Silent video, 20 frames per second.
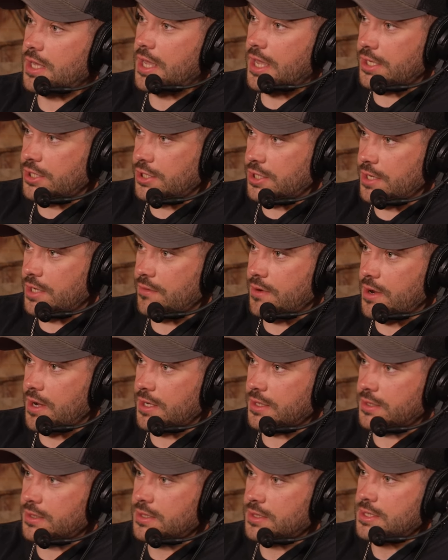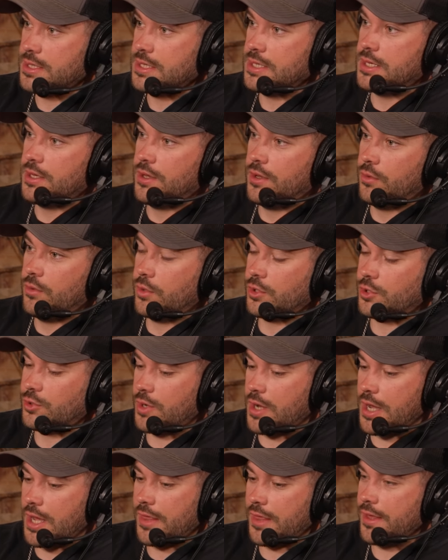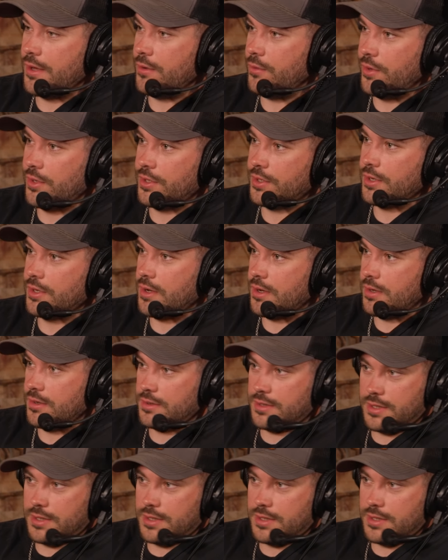EHD, right? Correct. Which I think we could uh,